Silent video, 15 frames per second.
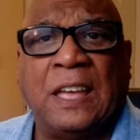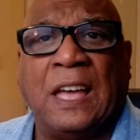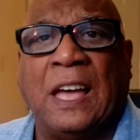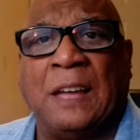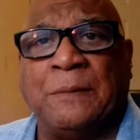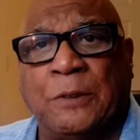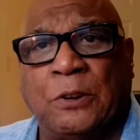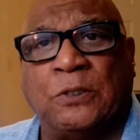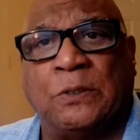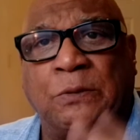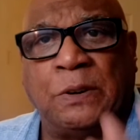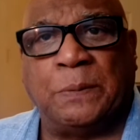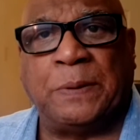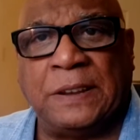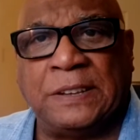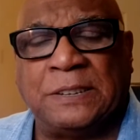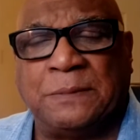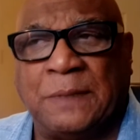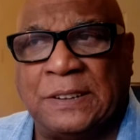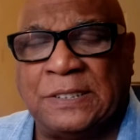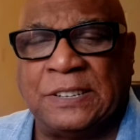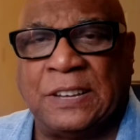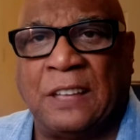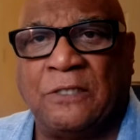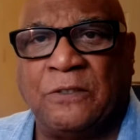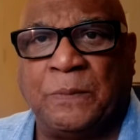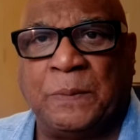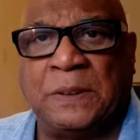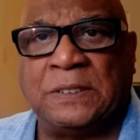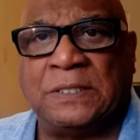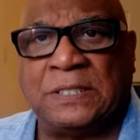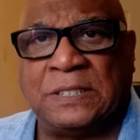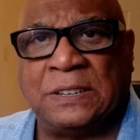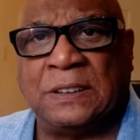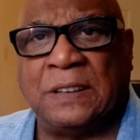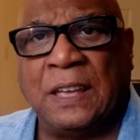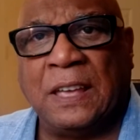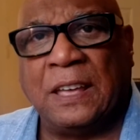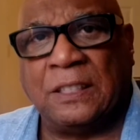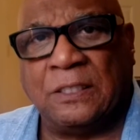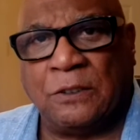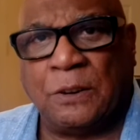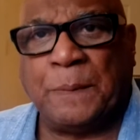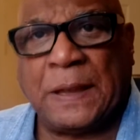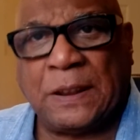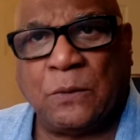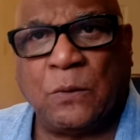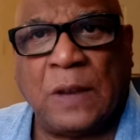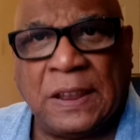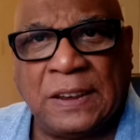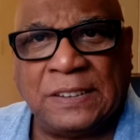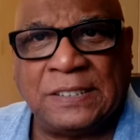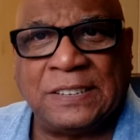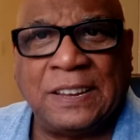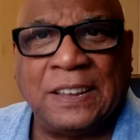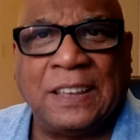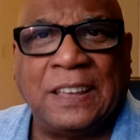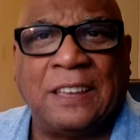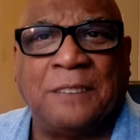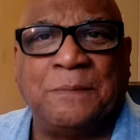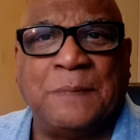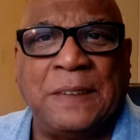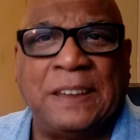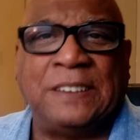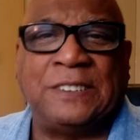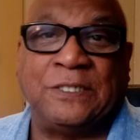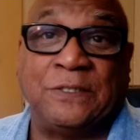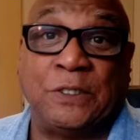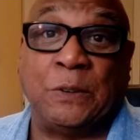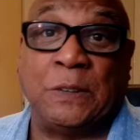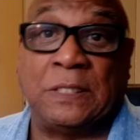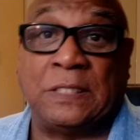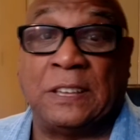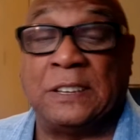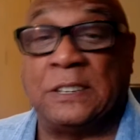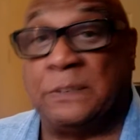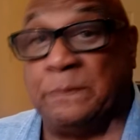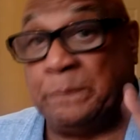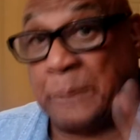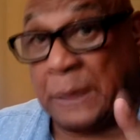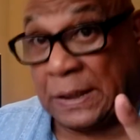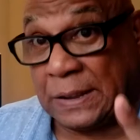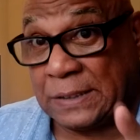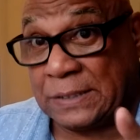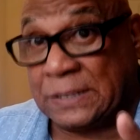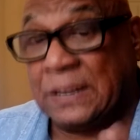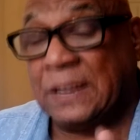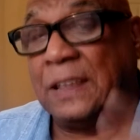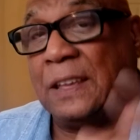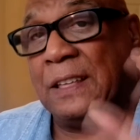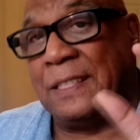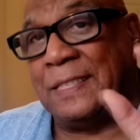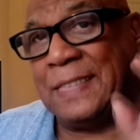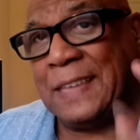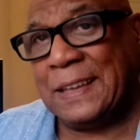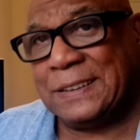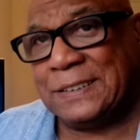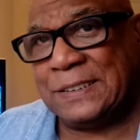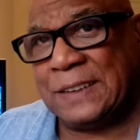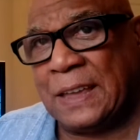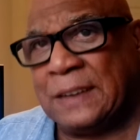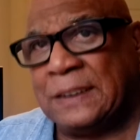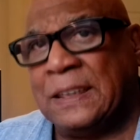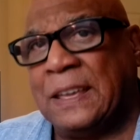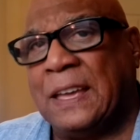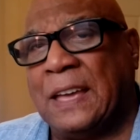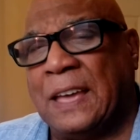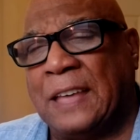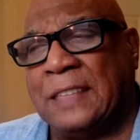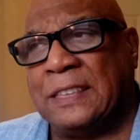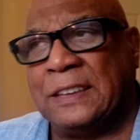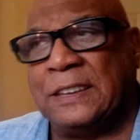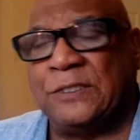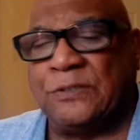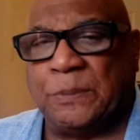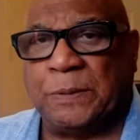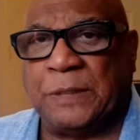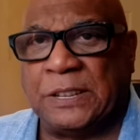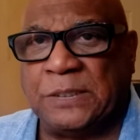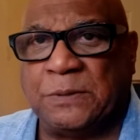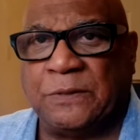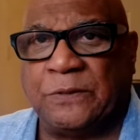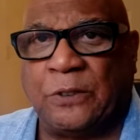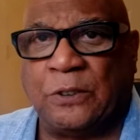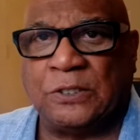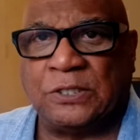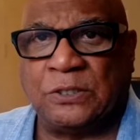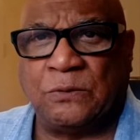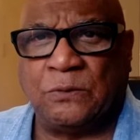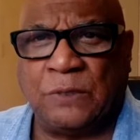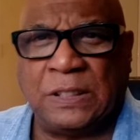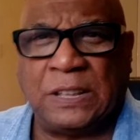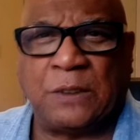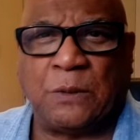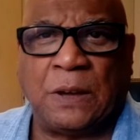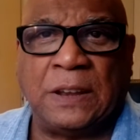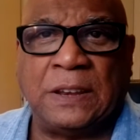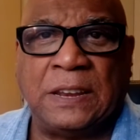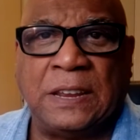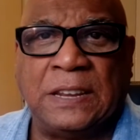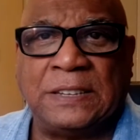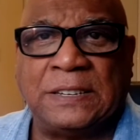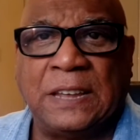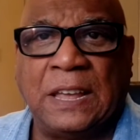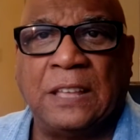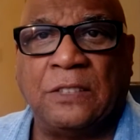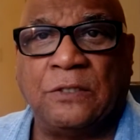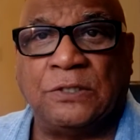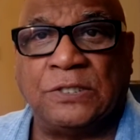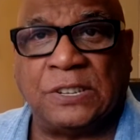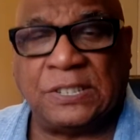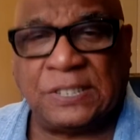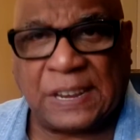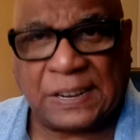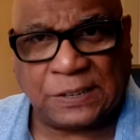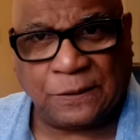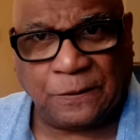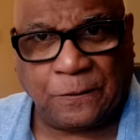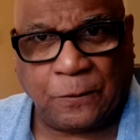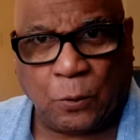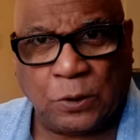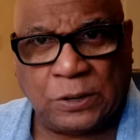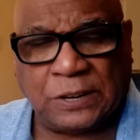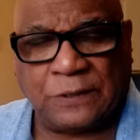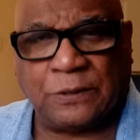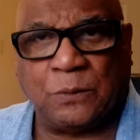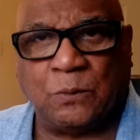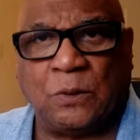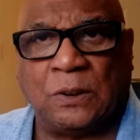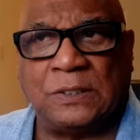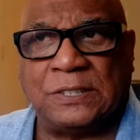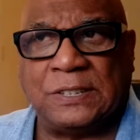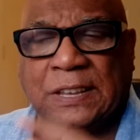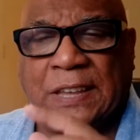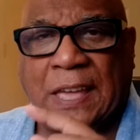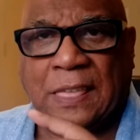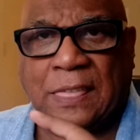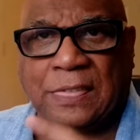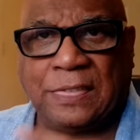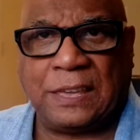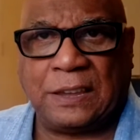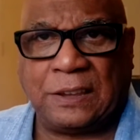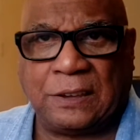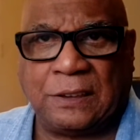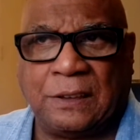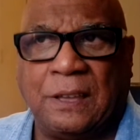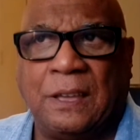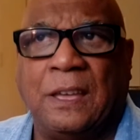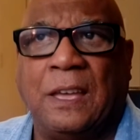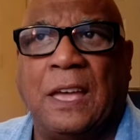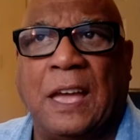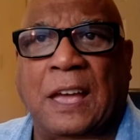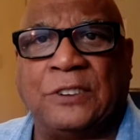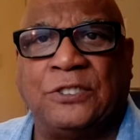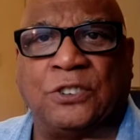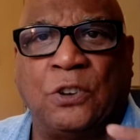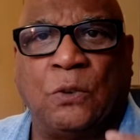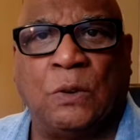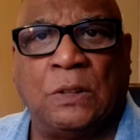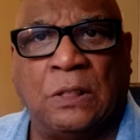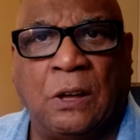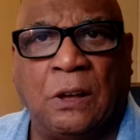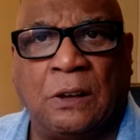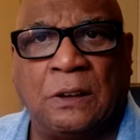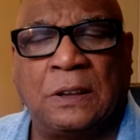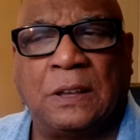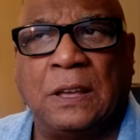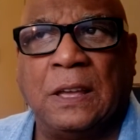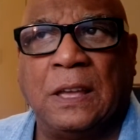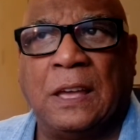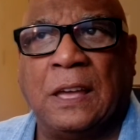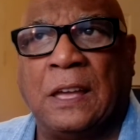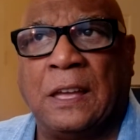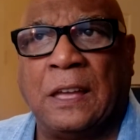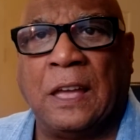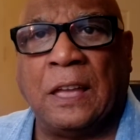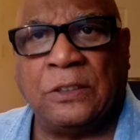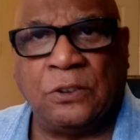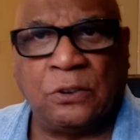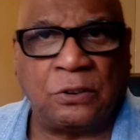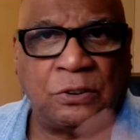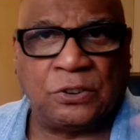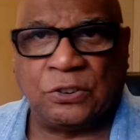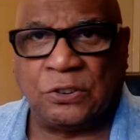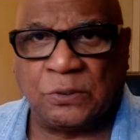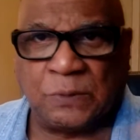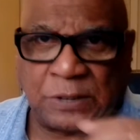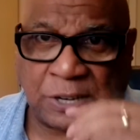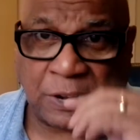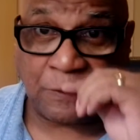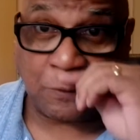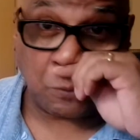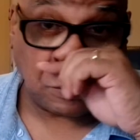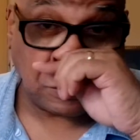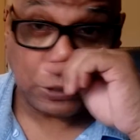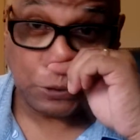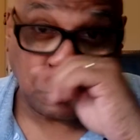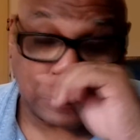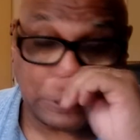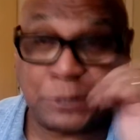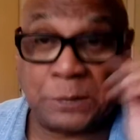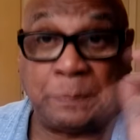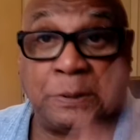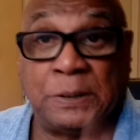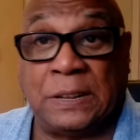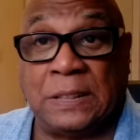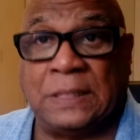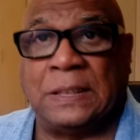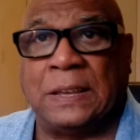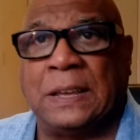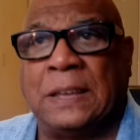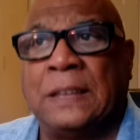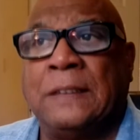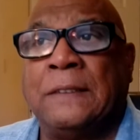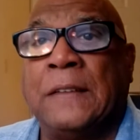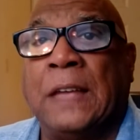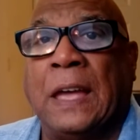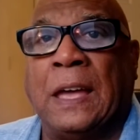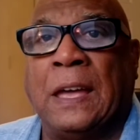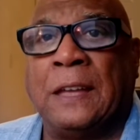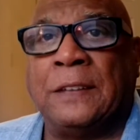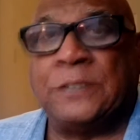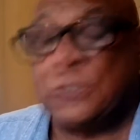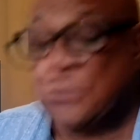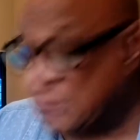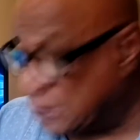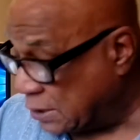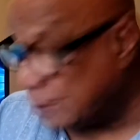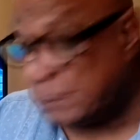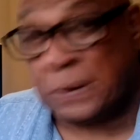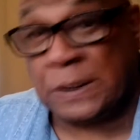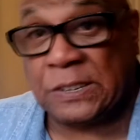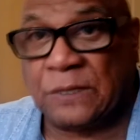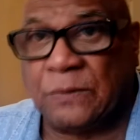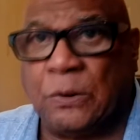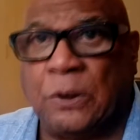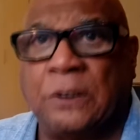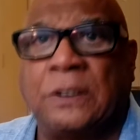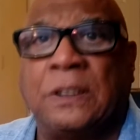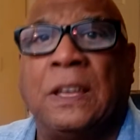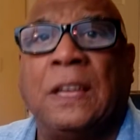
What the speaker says: I'm not going to repeat it myself, but there are better ways and means of doing things. But that said, I think his replacement fonts are really quite neat. There is a set of 4 different ones. They get thicker as you go along, and you can choose whichever one you want to put in there. So it's a good piece of work.